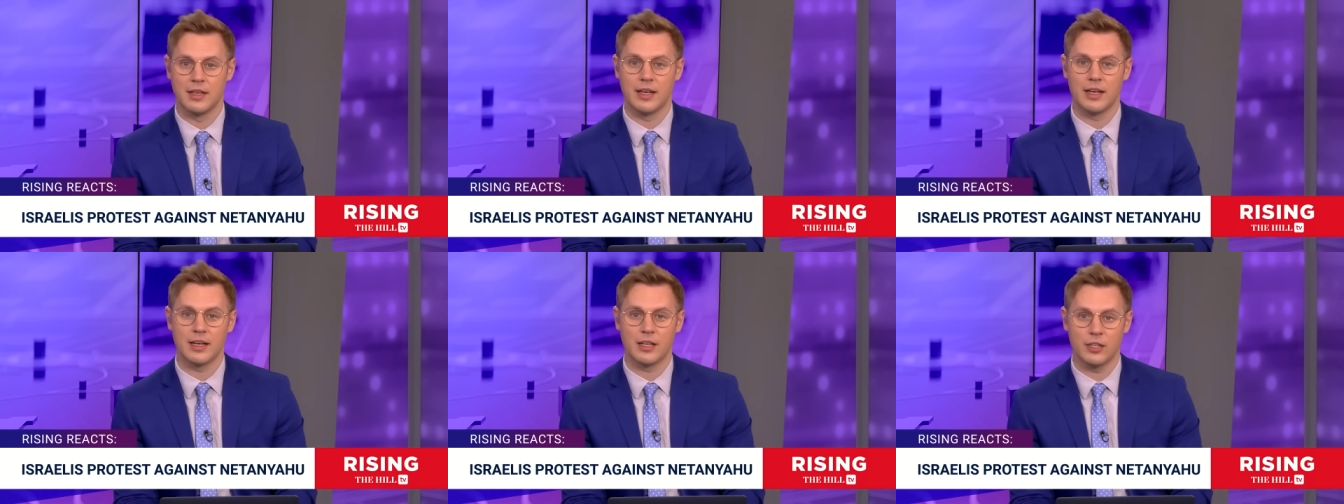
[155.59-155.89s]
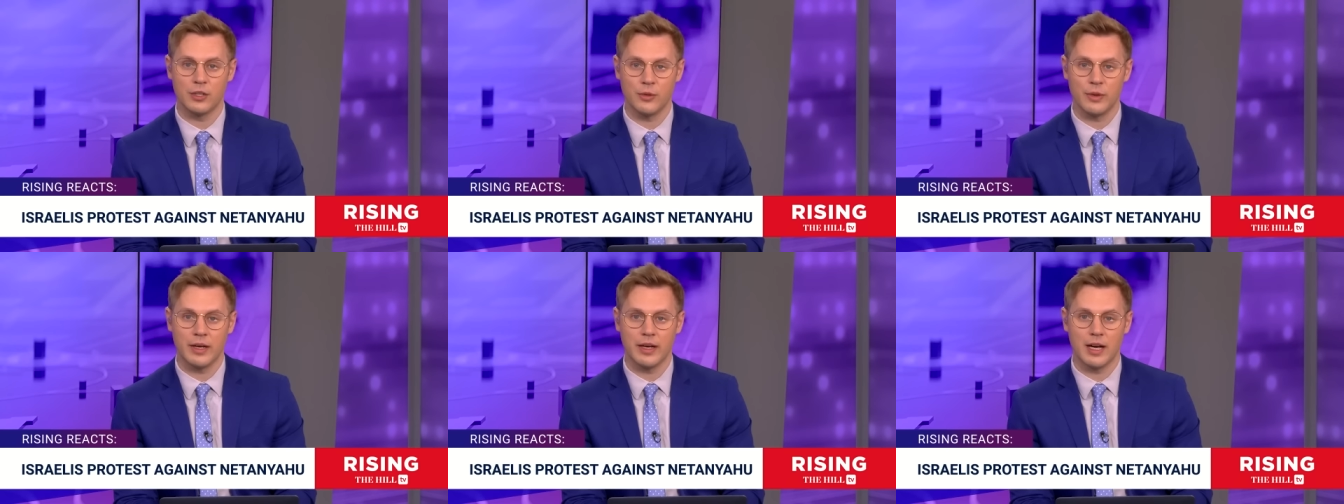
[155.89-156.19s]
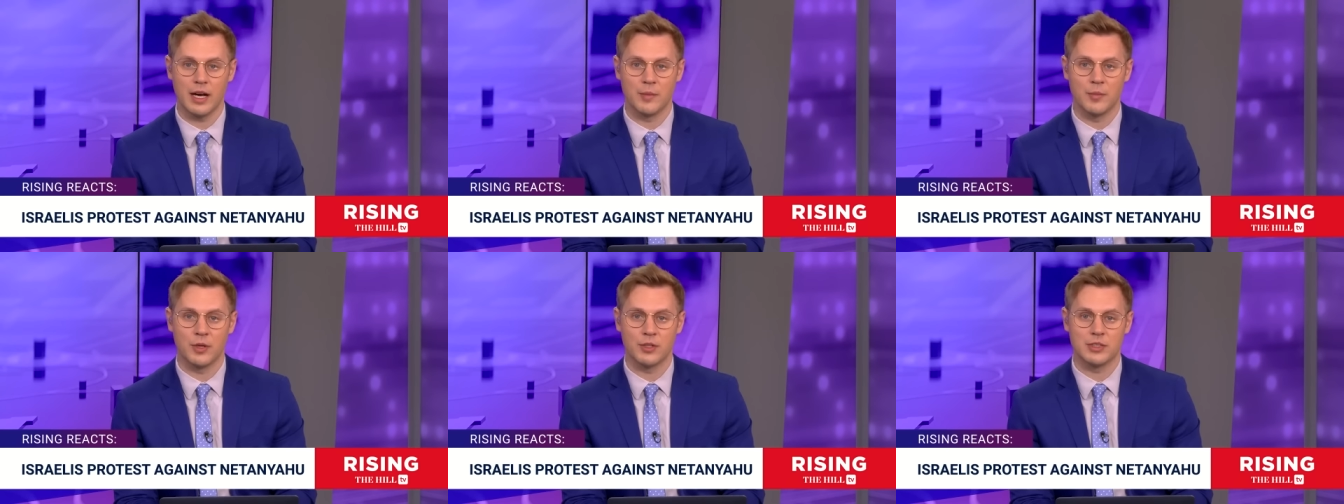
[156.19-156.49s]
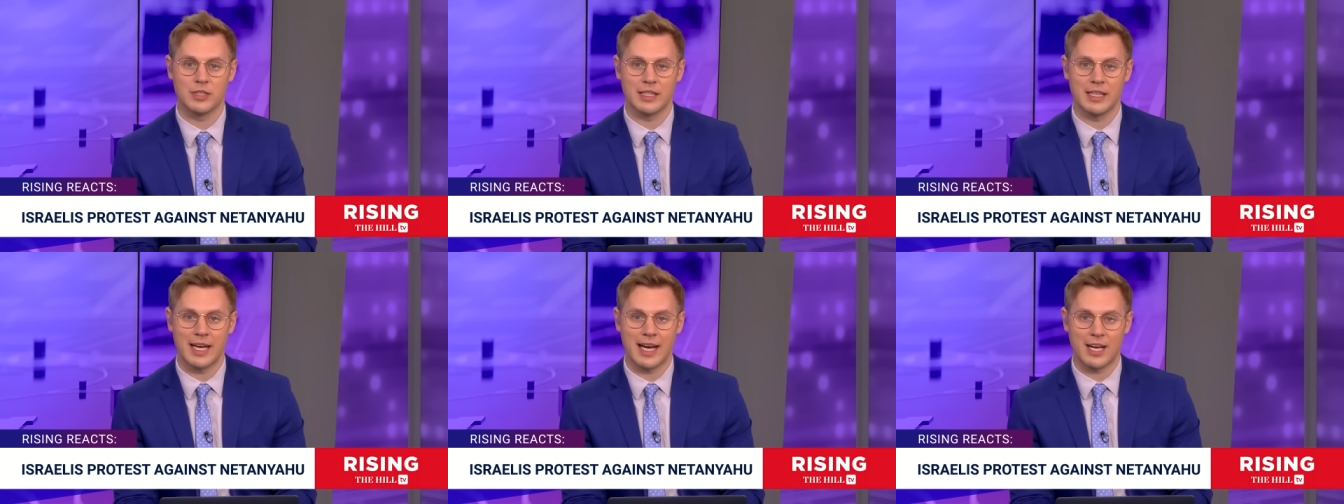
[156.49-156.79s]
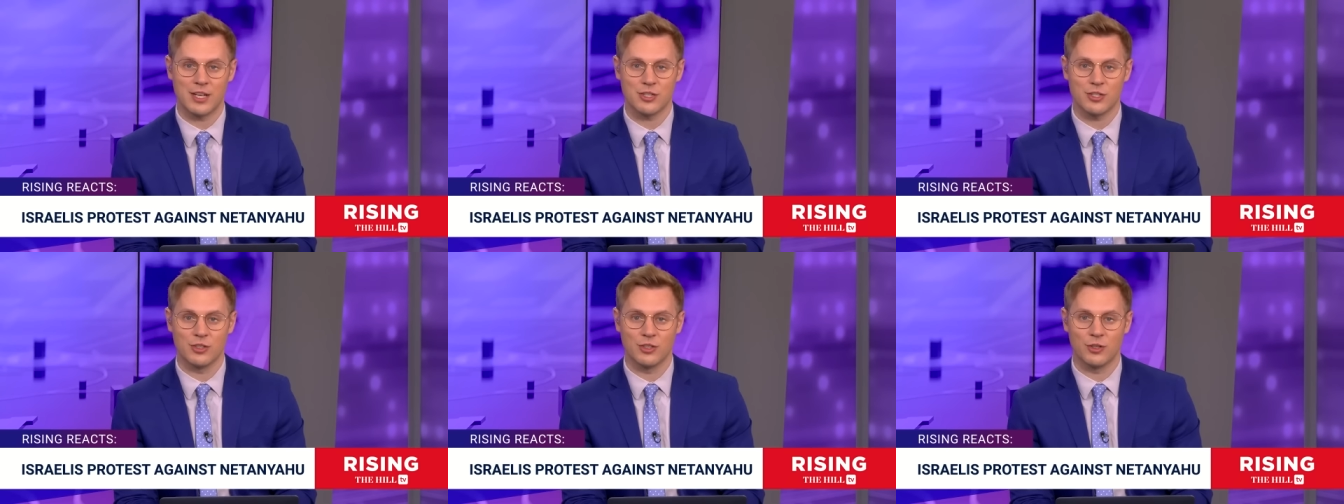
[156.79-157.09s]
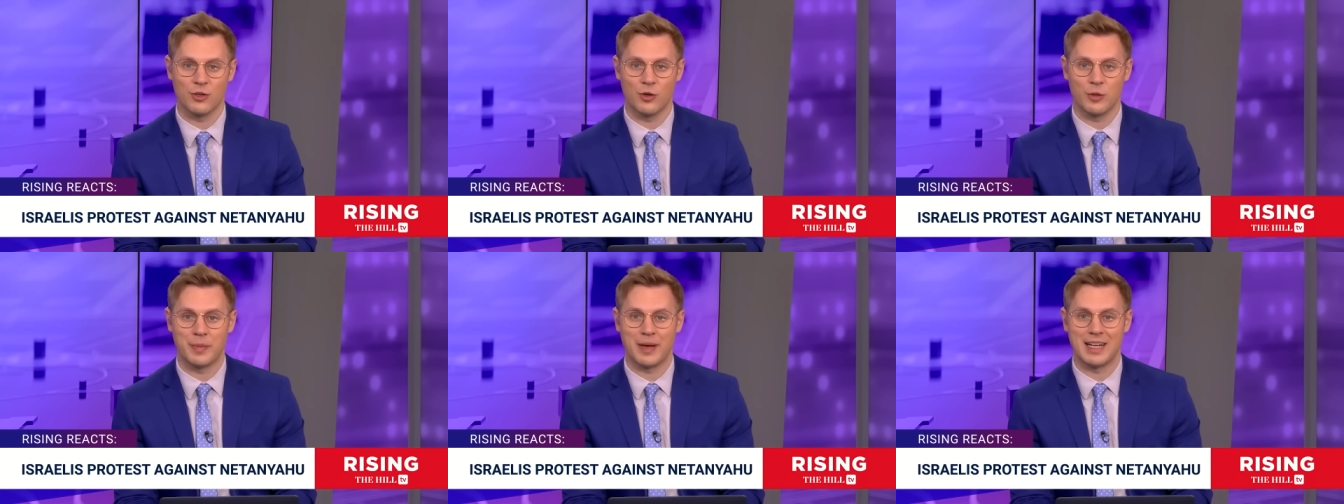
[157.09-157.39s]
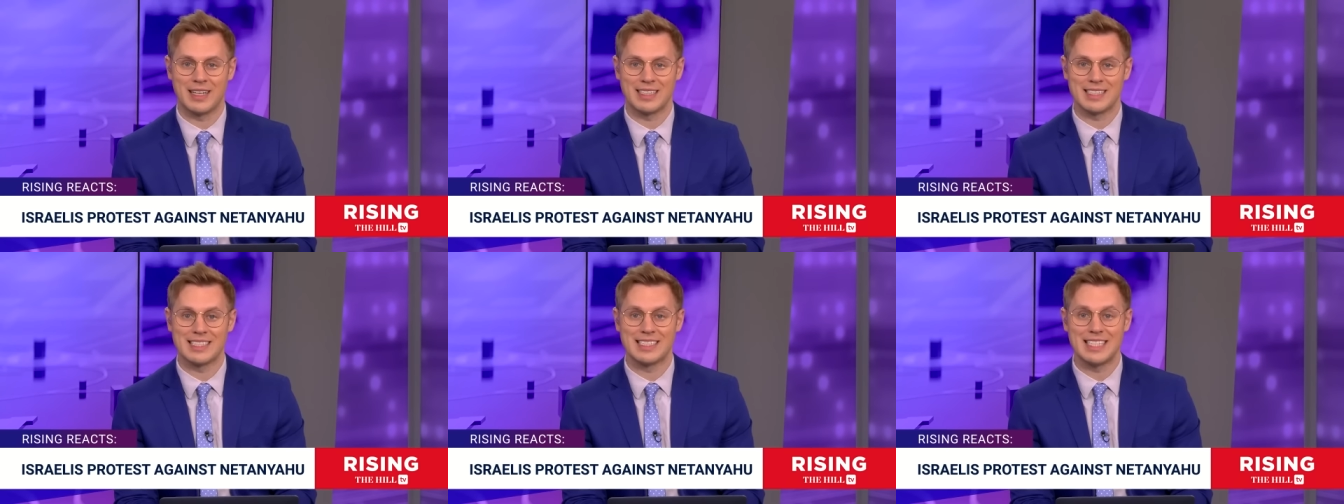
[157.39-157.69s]
including a multinational or
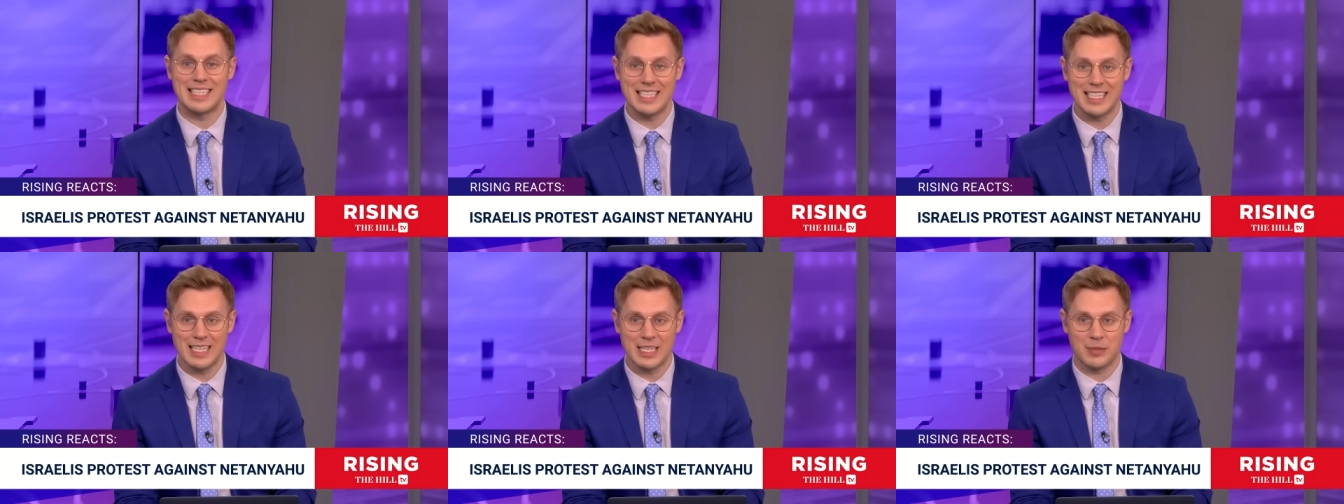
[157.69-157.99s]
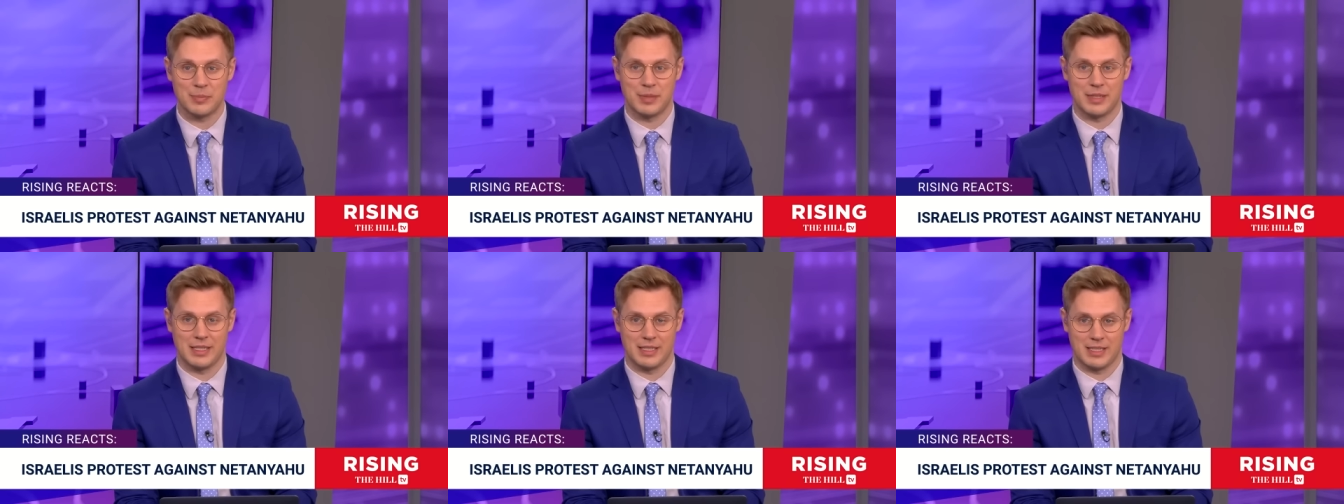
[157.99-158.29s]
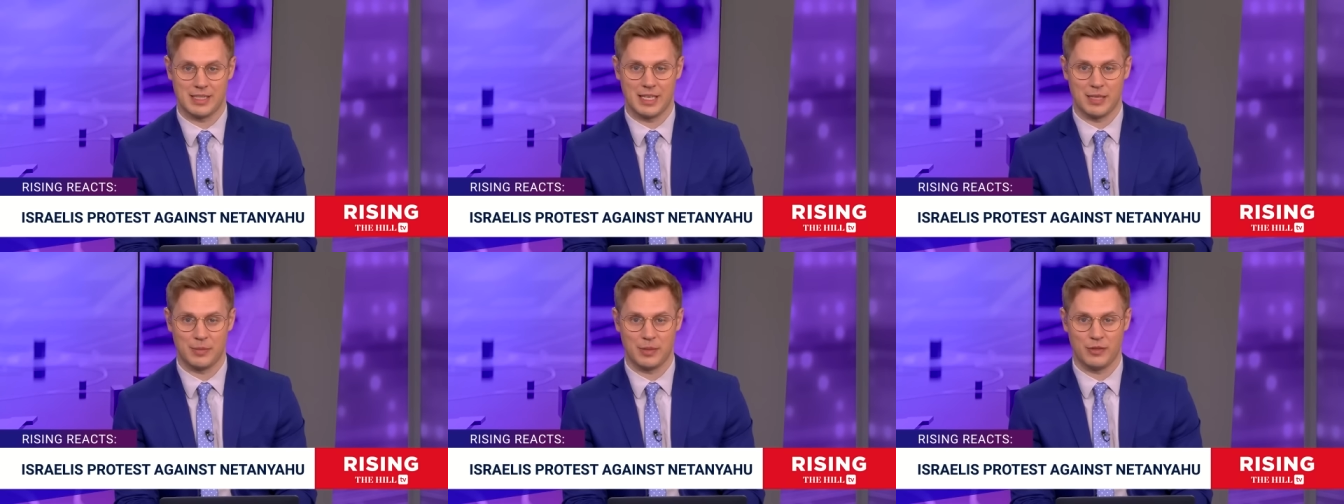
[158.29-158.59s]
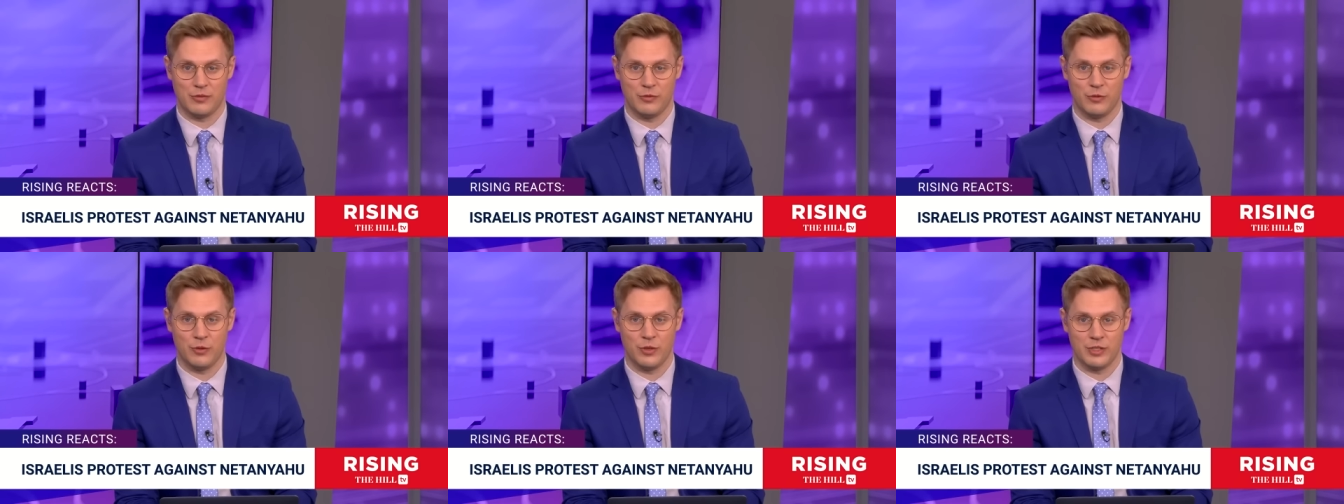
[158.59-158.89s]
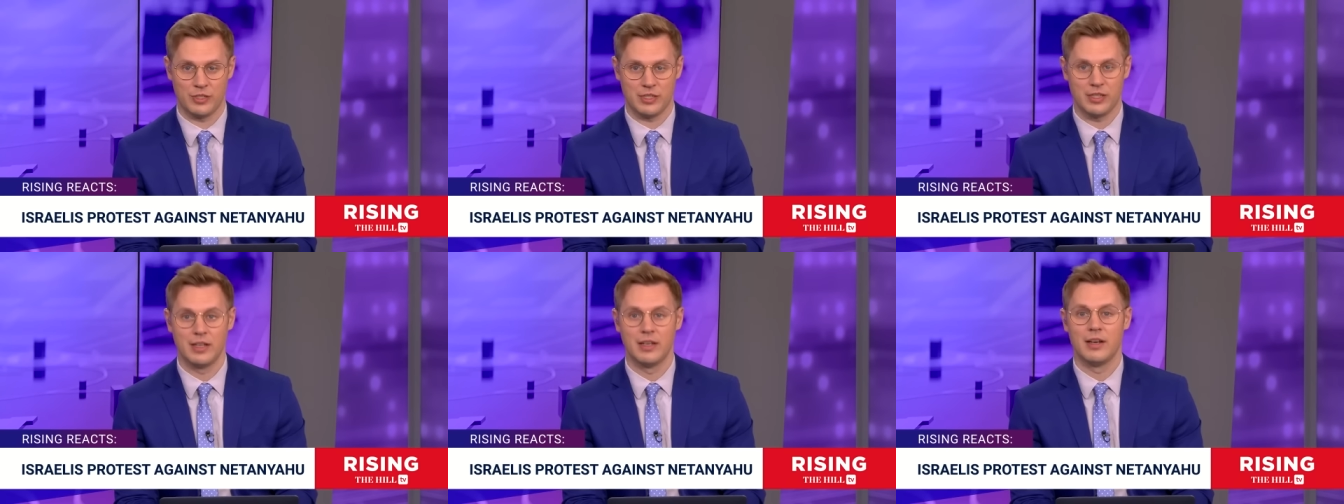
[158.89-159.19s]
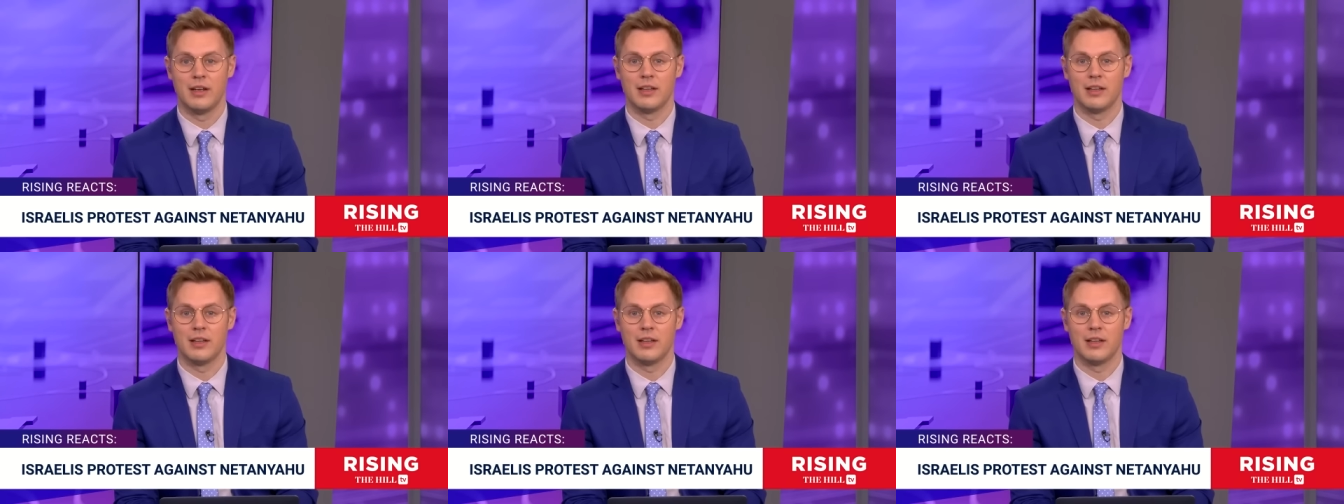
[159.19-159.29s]
Palestinian peacekeeping force.